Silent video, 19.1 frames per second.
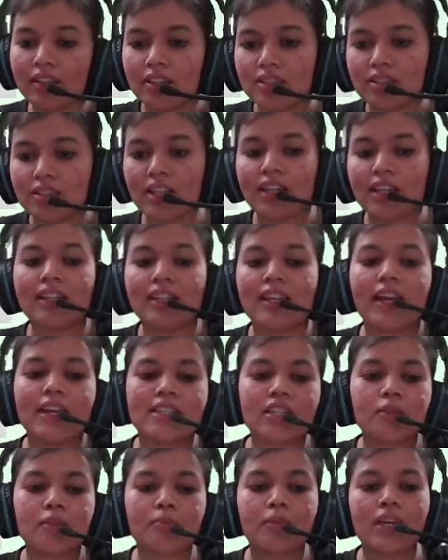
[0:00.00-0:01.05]
So if you talk about plants, they
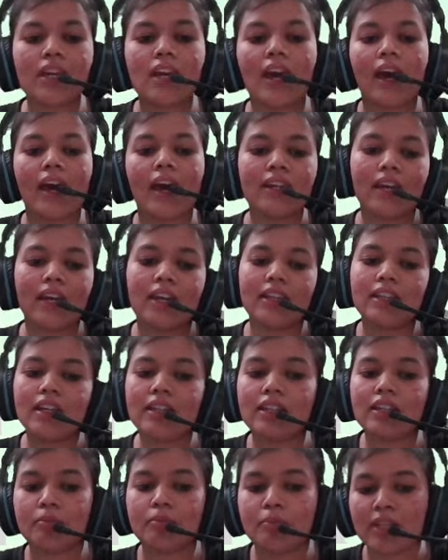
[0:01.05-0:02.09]
are the basic source
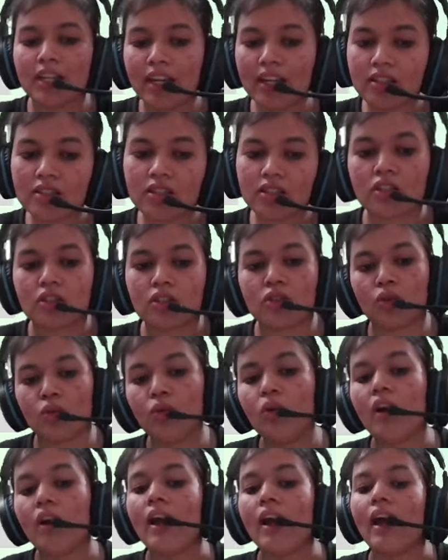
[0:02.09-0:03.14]
of food
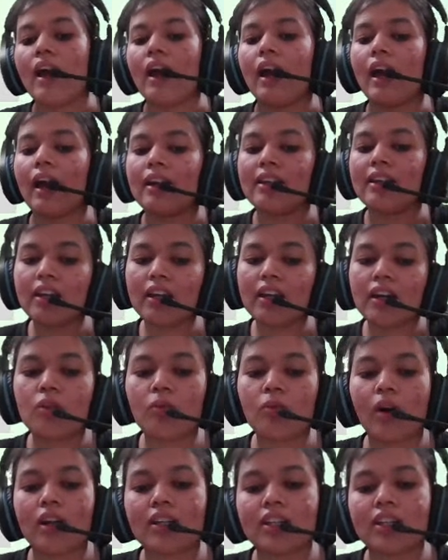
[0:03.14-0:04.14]
on the earth.